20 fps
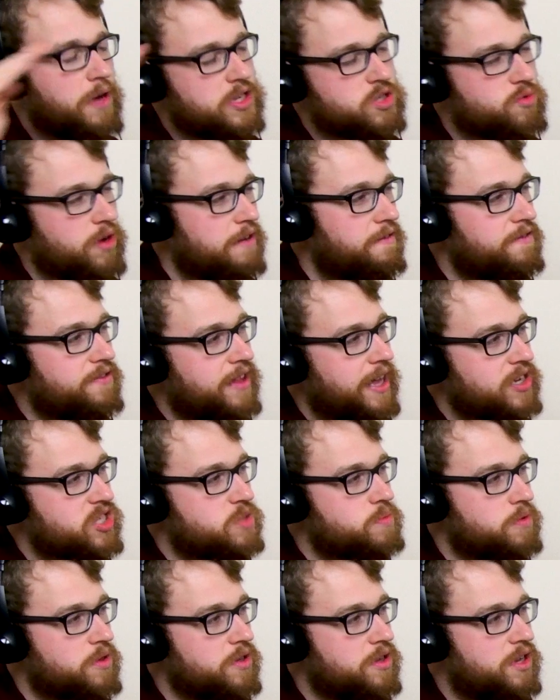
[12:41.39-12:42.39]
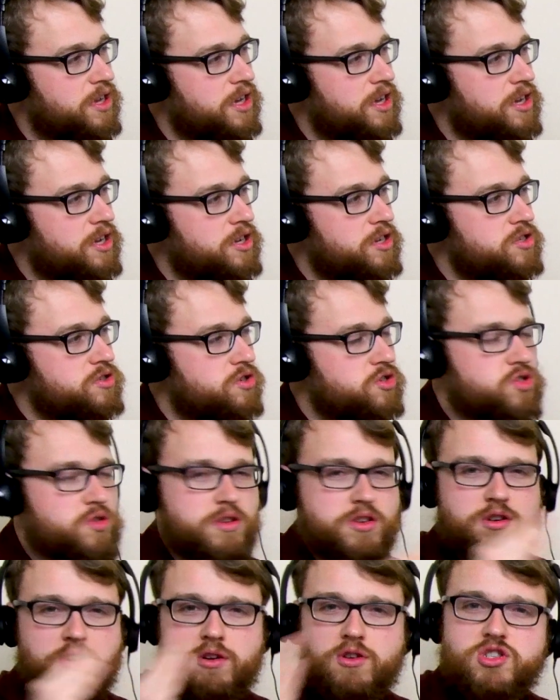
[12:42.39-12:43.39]
quite flexible, just so
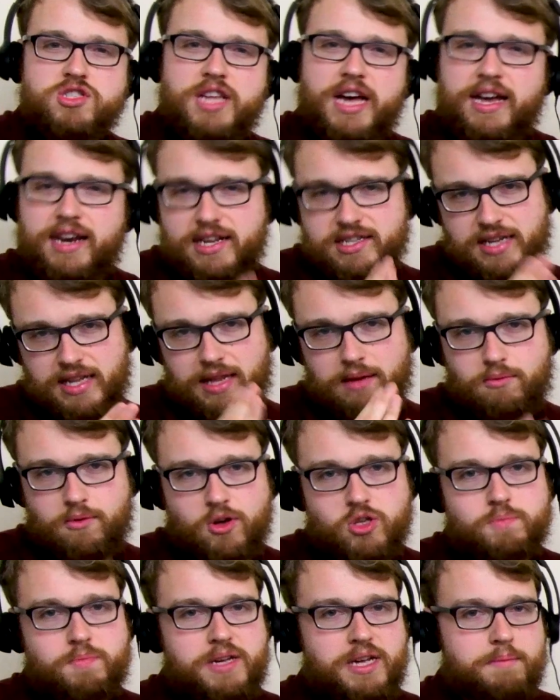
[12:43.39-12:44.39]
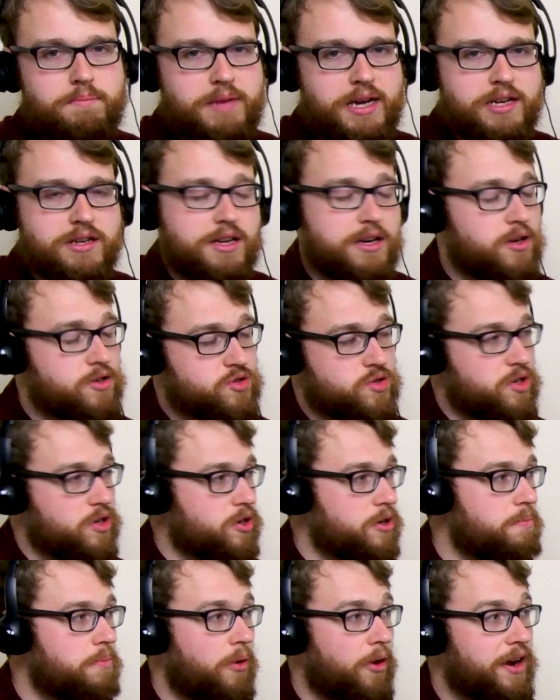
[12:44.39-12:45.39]
you understand exactly what's being meant. And also a
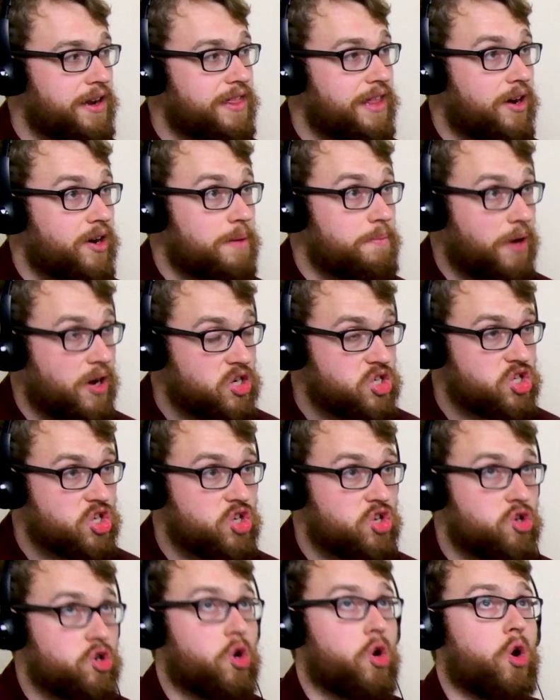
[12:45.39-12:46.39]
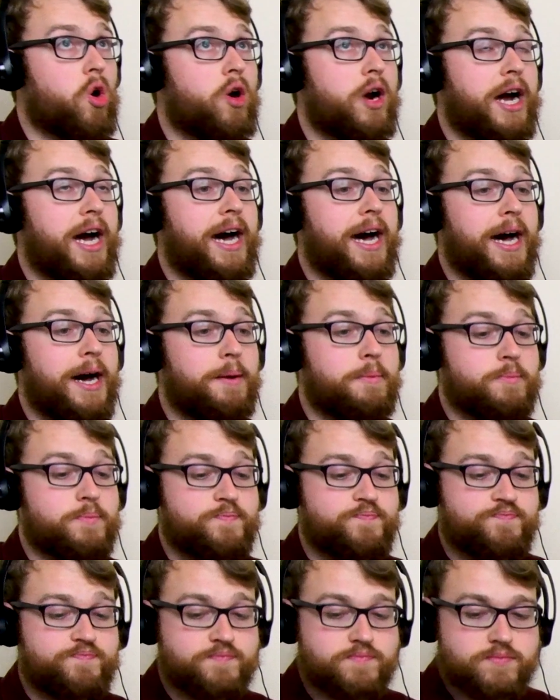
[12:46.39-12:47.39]
good point there about your
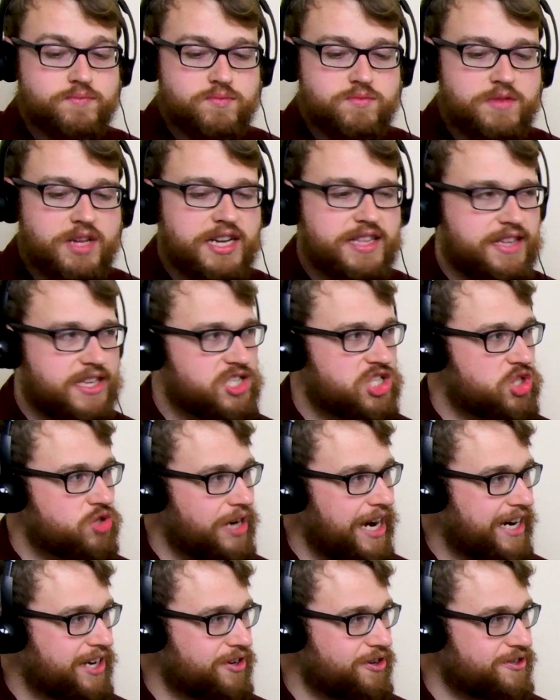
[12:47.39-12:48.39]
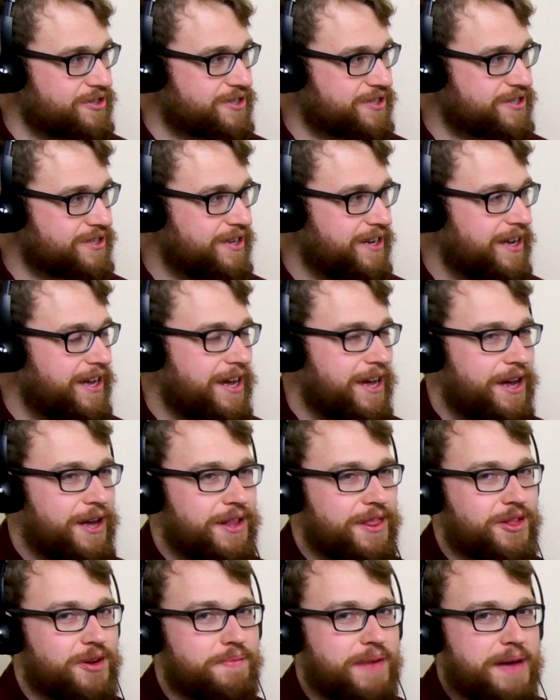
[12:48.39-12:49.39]
distractors.
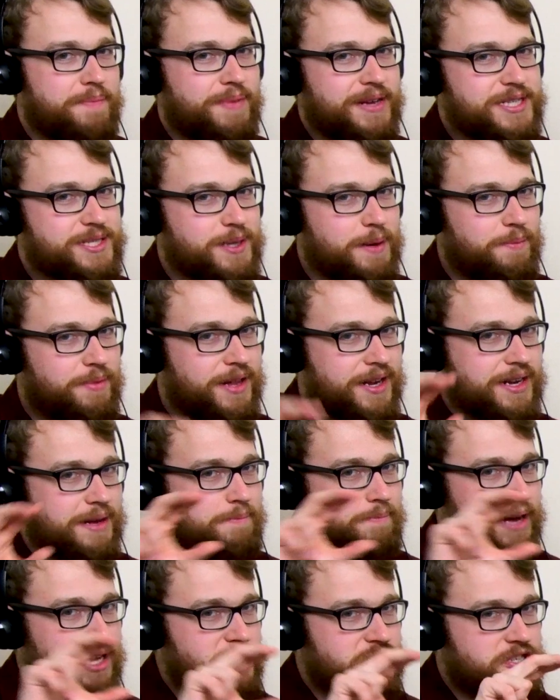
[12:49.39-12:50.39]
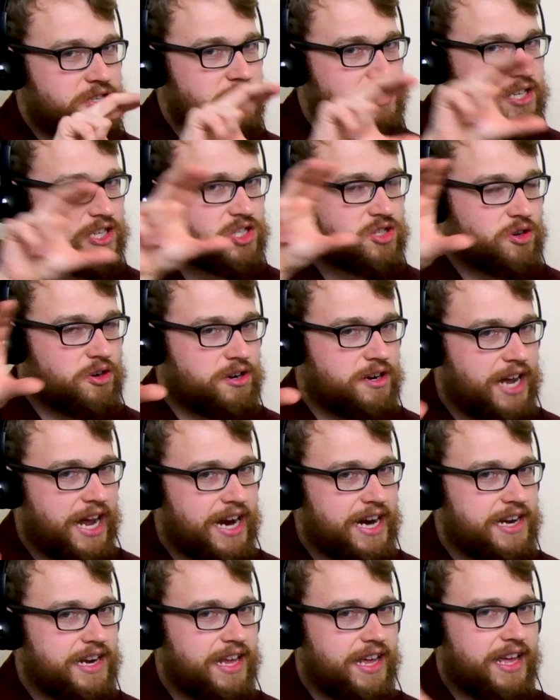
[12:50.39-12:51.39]
There might be something that mentions a certain
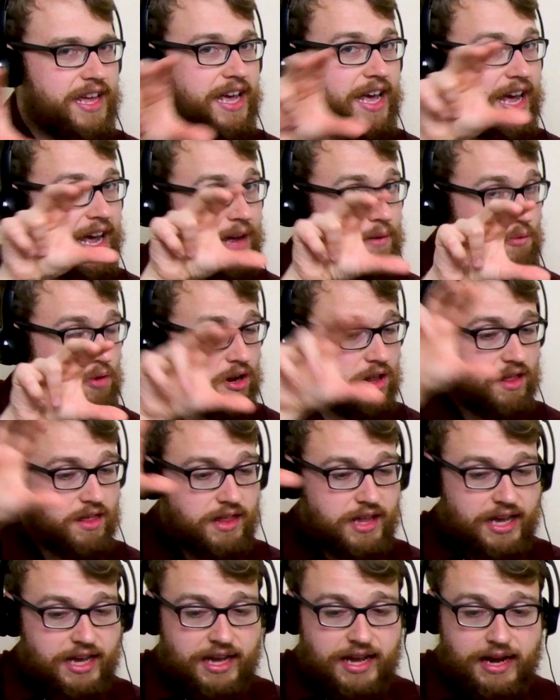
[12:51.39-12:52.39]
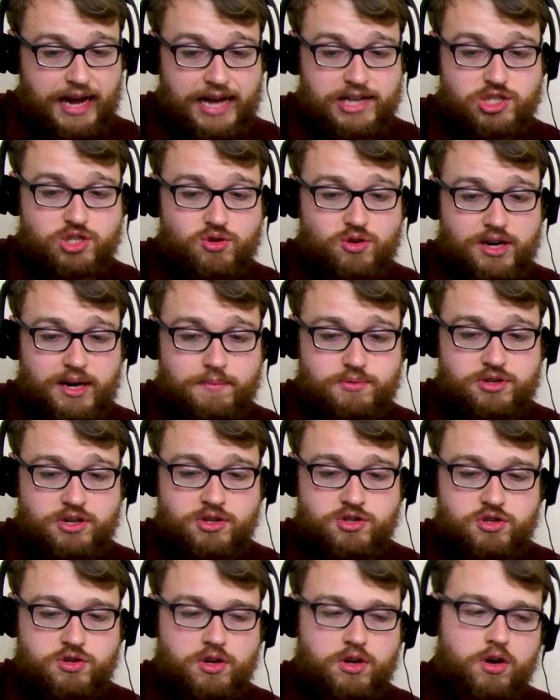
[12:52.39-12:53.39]
idea in one of the answer
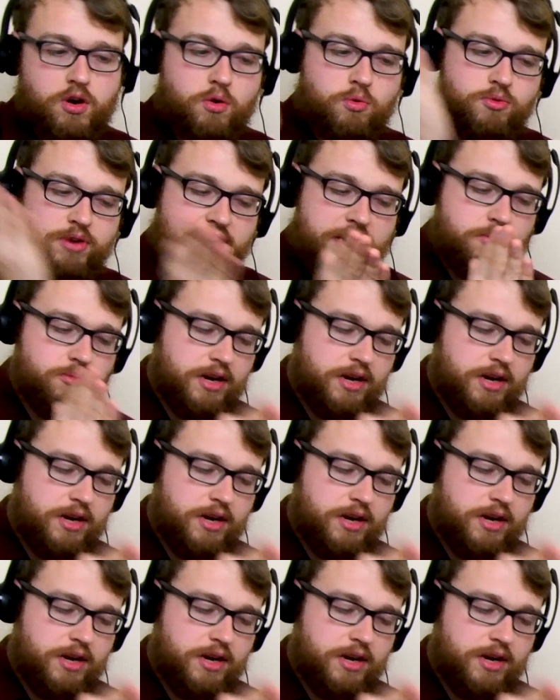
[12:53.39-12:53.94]
options. You go read,